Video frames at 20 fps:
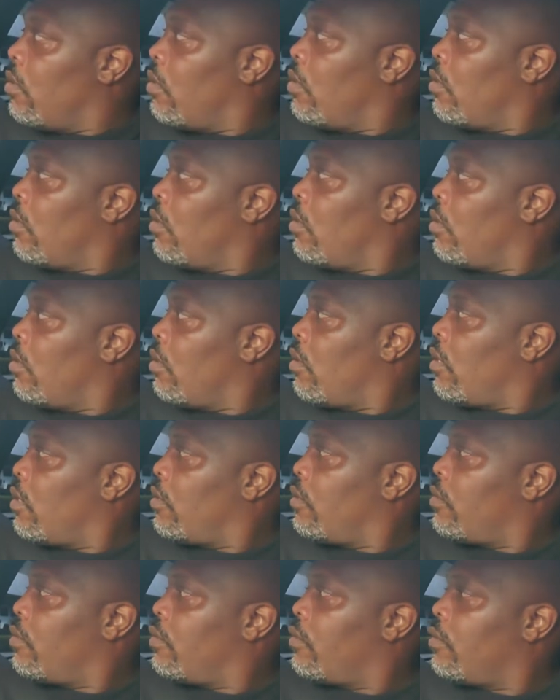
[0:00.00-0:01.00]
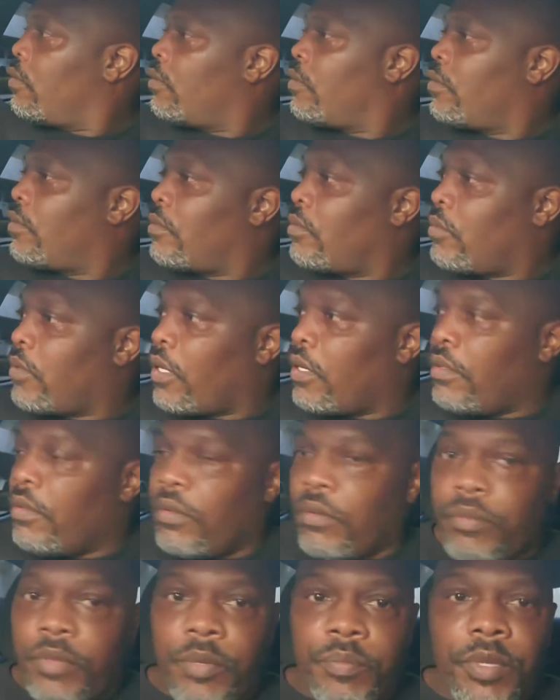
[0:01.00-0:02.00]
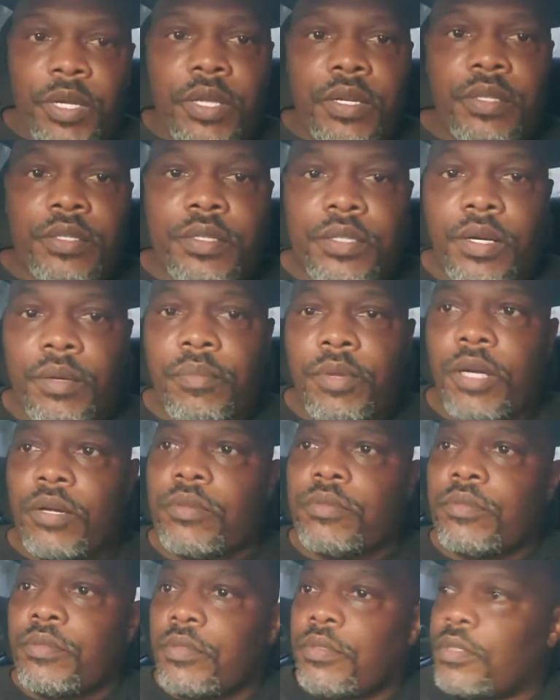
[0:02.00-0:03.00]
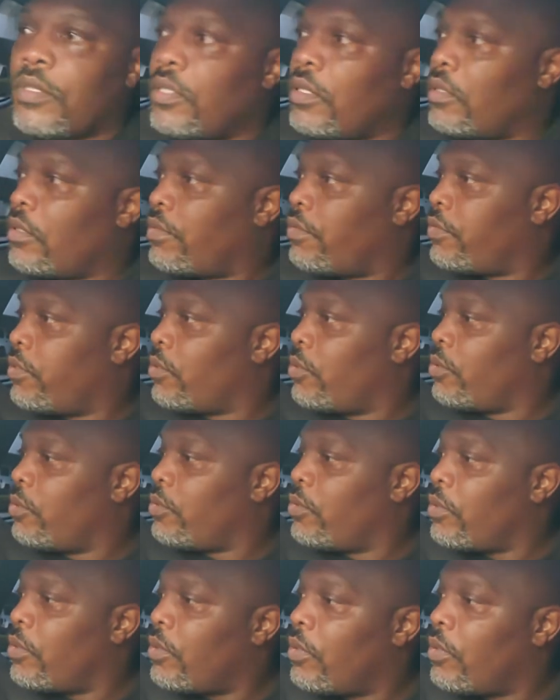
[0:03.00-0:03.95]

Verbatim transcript: Alright. Waiting on my man to come out, get his food.